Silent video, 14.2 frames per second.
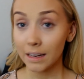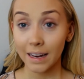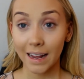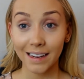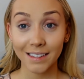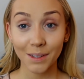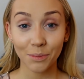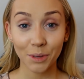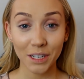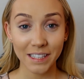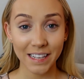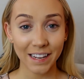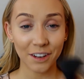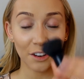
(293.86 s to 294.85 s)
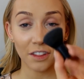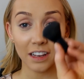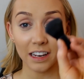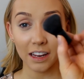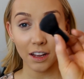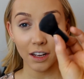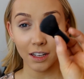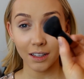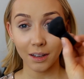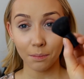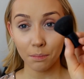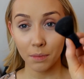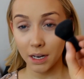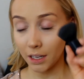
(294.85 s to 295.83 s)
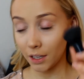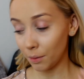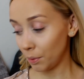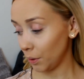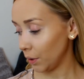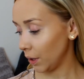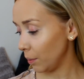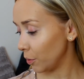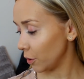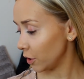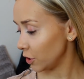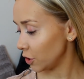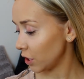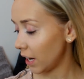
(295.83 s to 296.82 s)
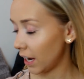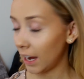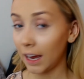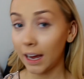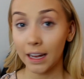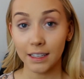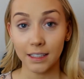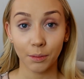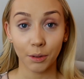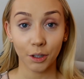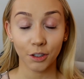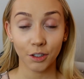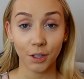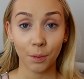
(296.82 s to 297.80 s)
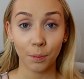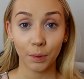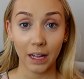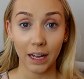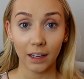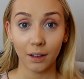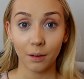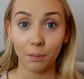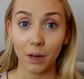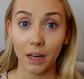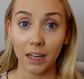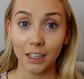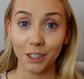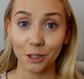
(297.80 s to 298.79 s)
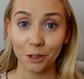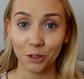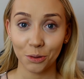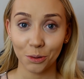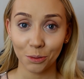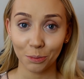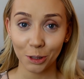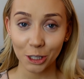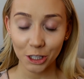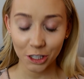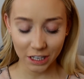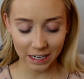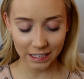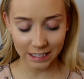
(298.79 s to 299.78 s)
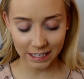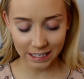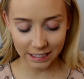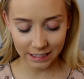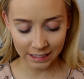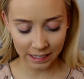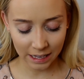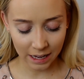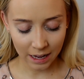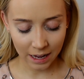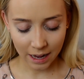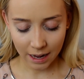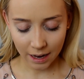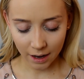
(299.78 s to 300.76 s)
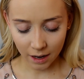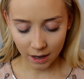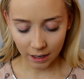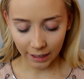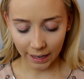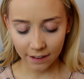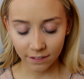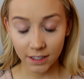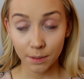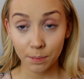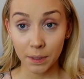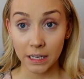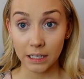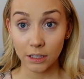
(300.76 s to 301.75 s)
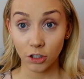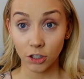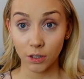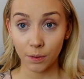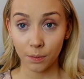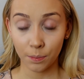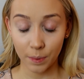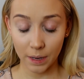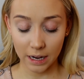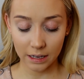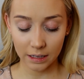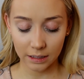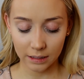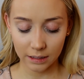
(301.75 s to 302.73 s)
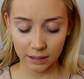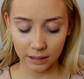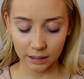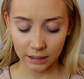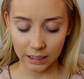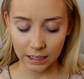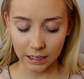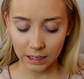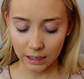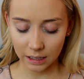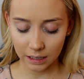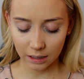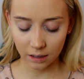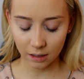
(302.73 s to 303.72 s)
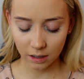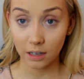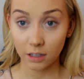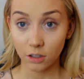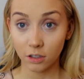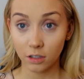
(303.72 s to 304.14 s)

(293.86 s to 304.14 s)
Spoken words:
Next, I'm going to take another little mini kabuki brush and I'm going to apply my usual blush. It is Life's a Peach by Sleek. It's